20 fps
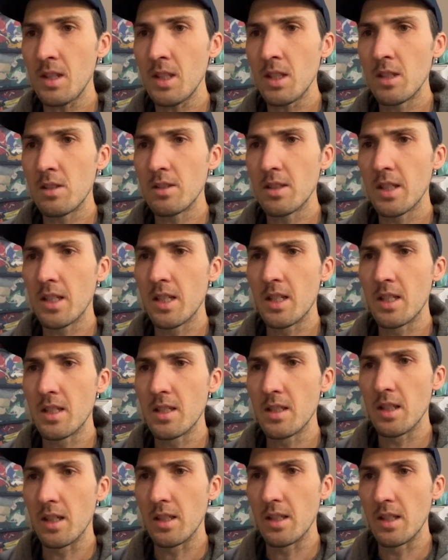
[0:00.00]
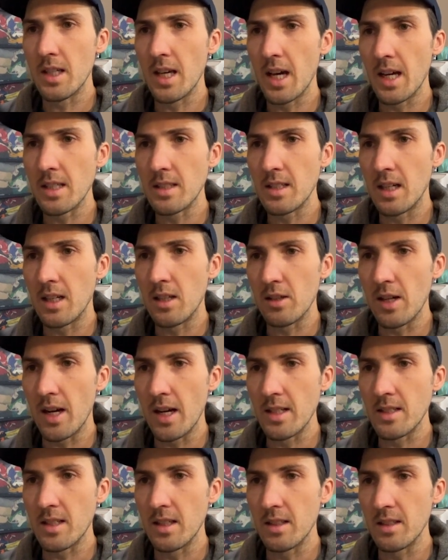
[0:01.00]
Looks like it is like the XL or
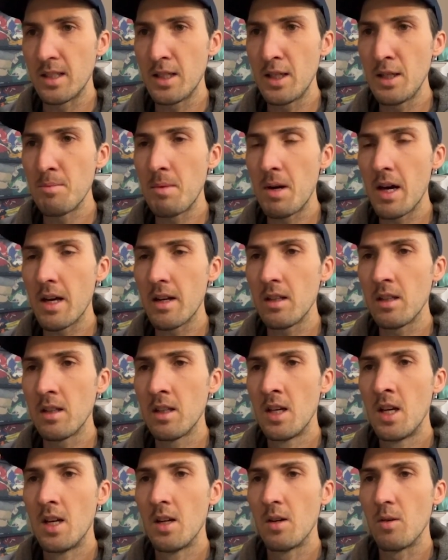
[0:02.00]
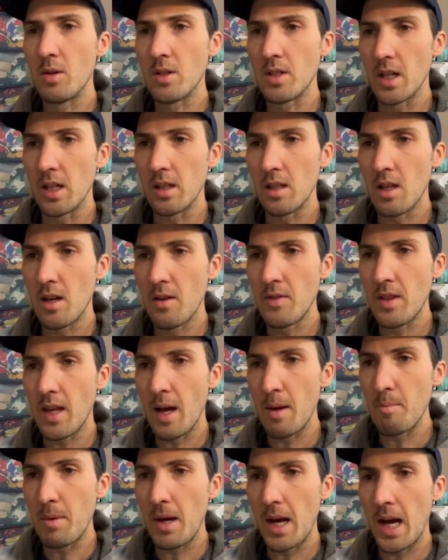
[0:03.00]
XLT model, which I love
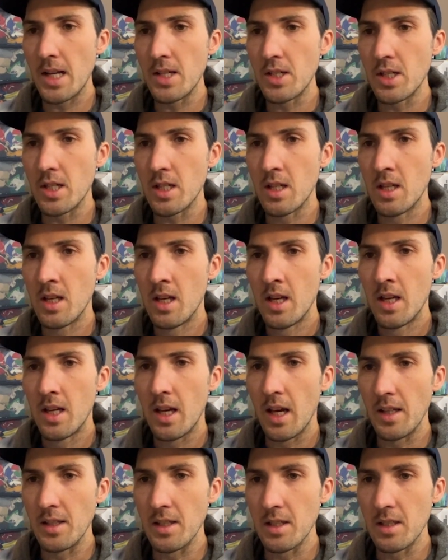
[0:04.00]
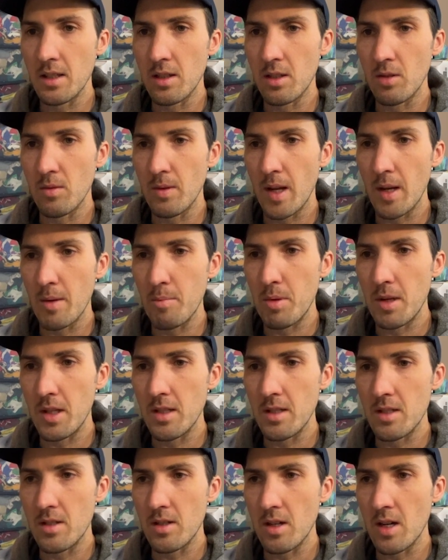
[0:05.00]
that badging and this little red
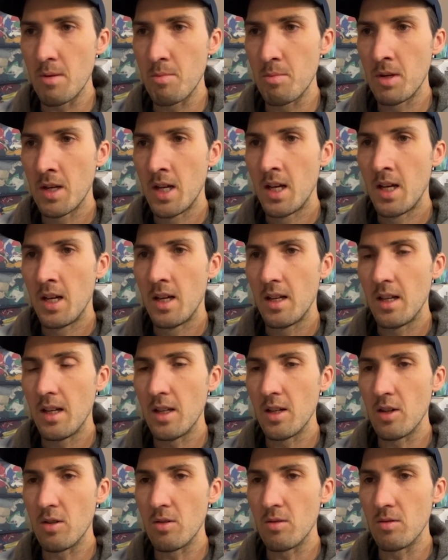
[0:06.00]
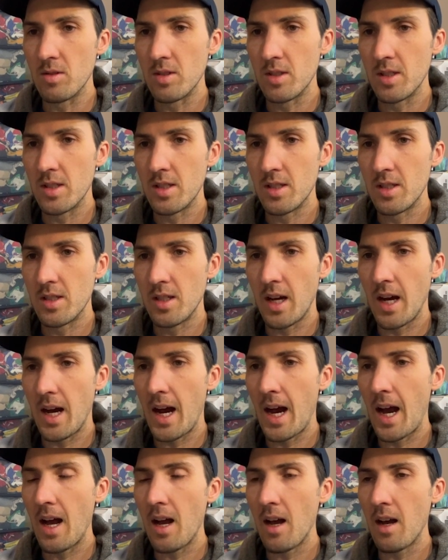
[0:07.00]
pinstripe. You know,
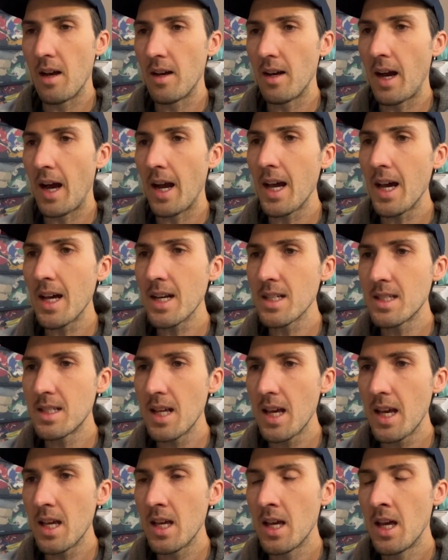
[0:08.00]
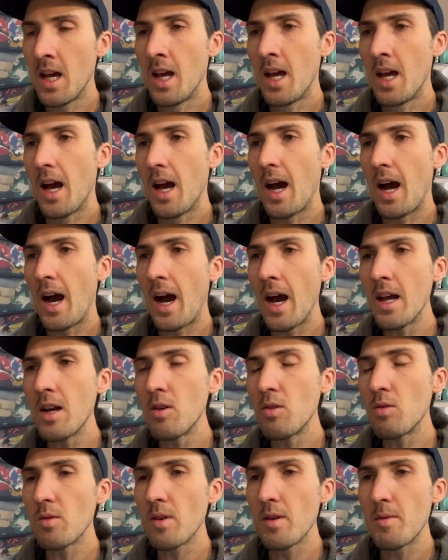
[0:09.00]
I gotta say, I
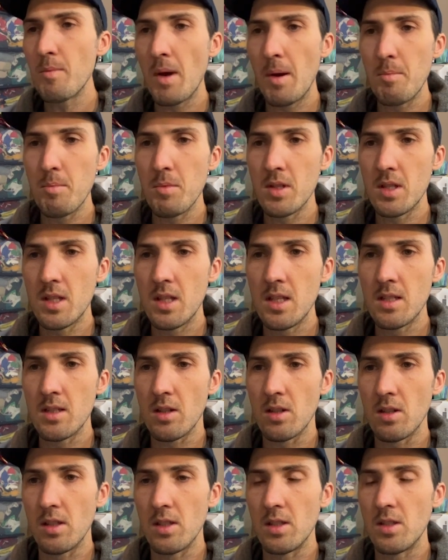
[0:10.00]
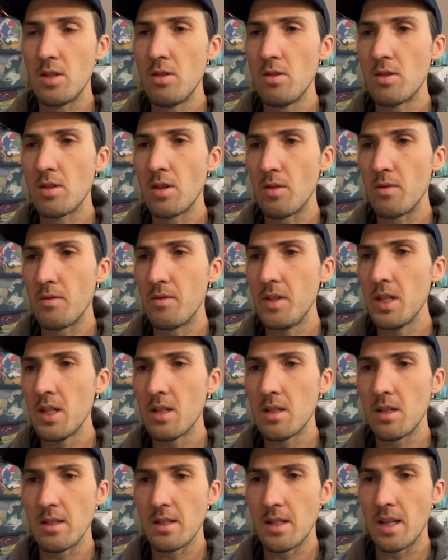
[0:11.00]
don't remember these early two-tone
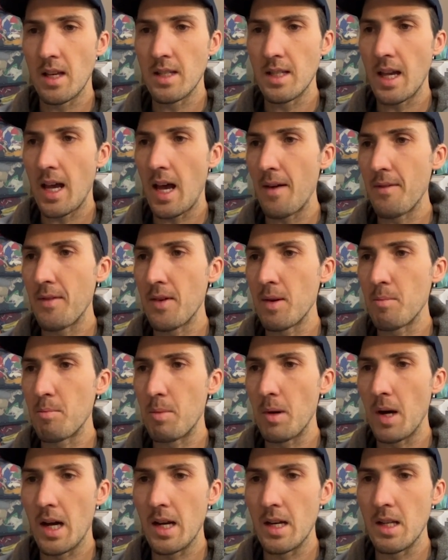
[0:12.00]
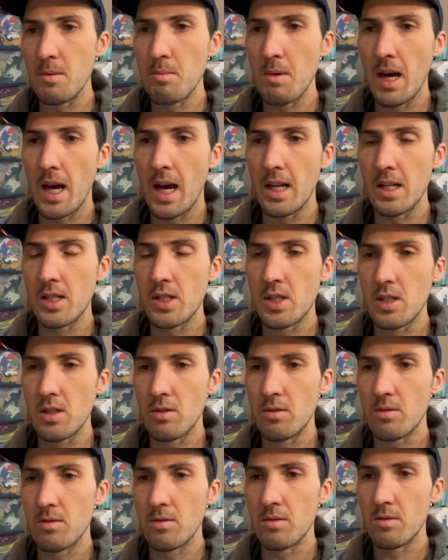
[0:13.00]
vehicles as having body-matched
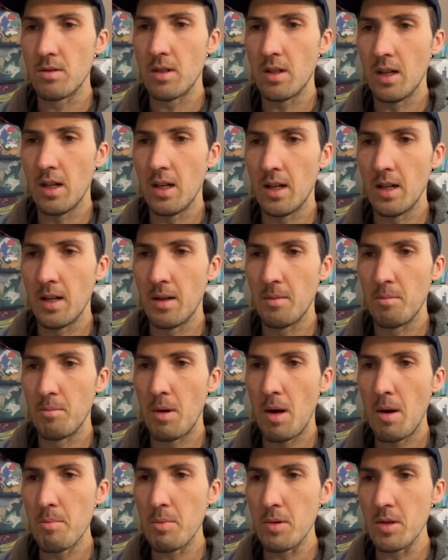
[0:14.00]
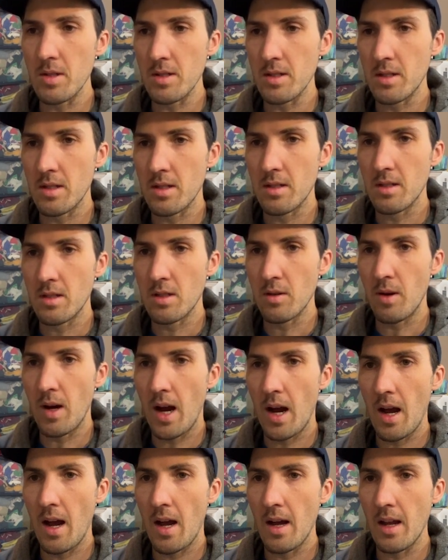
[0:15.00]
bumpers.
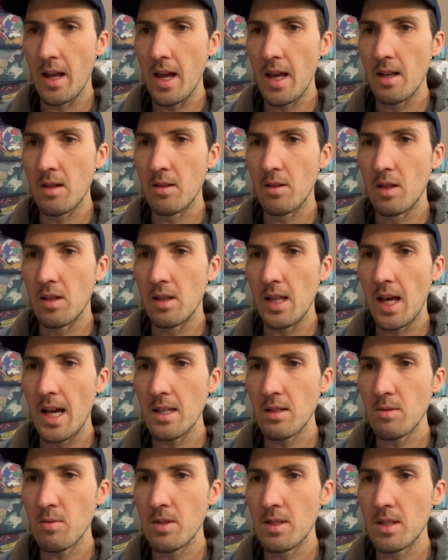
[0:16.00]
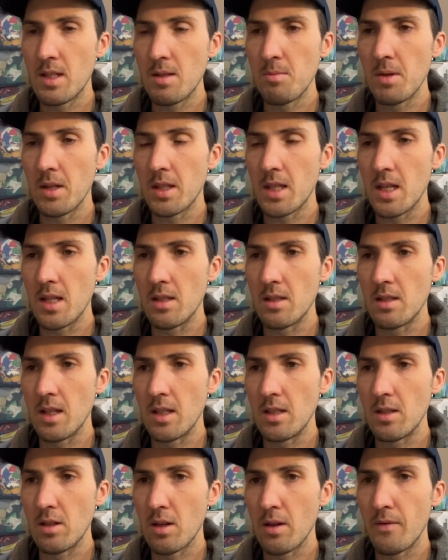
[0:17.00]
So again, the last one seemed like they
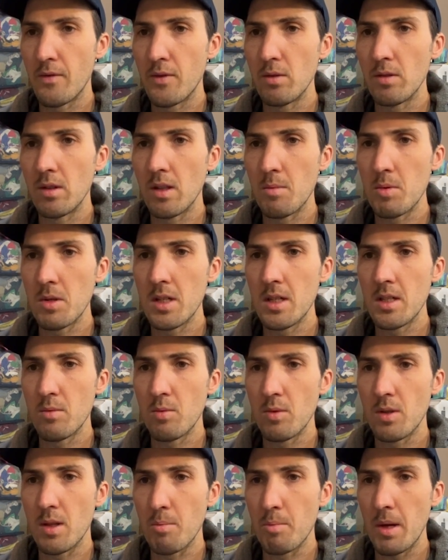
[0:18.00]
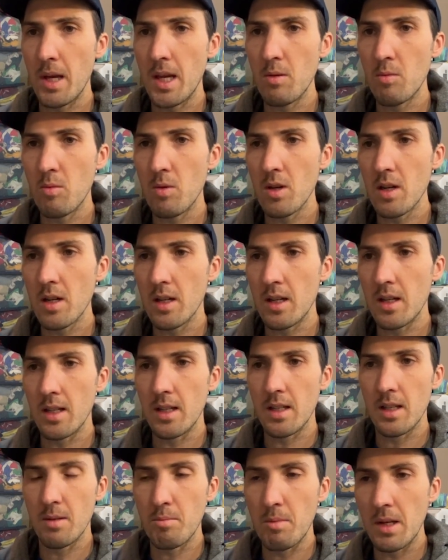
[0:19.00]
took a few liberties with the paintwork, and
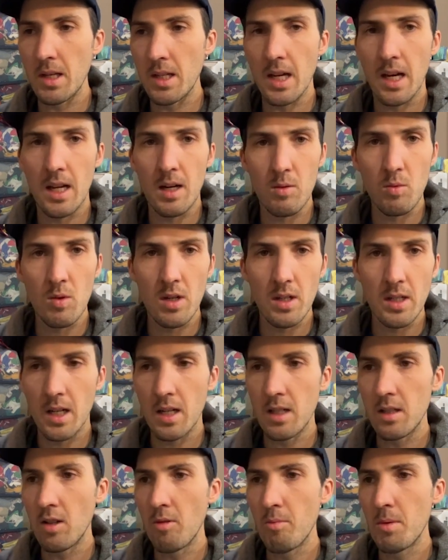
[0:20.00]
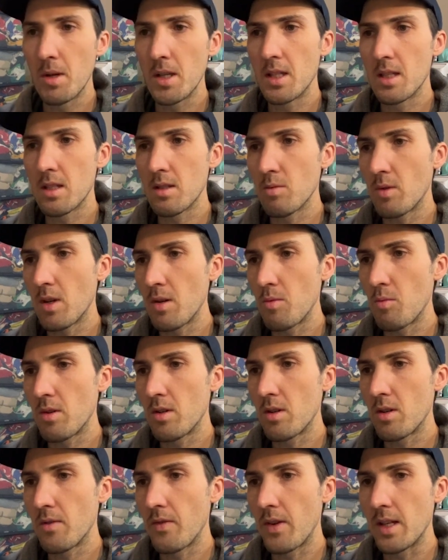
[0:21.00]
it had been kind of worked on a little bit. This one, I
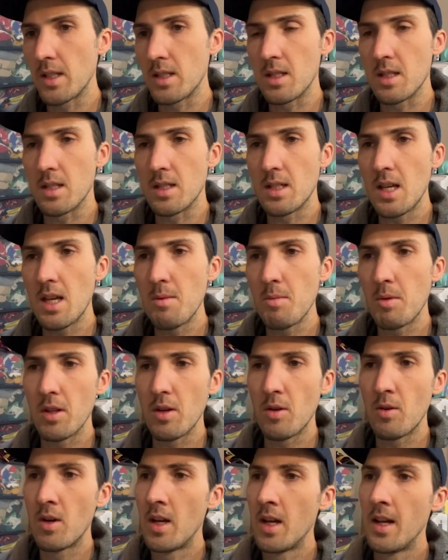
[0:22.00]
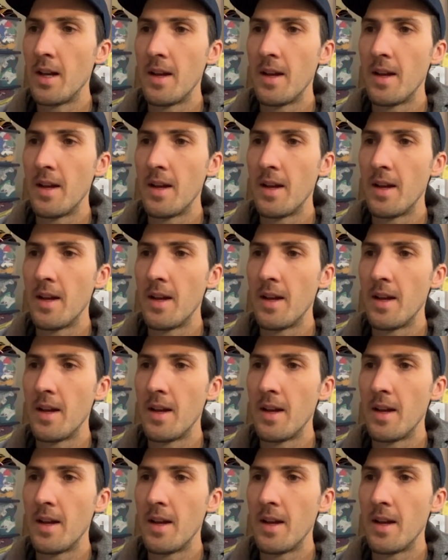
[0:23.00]
wonder if that's the same, although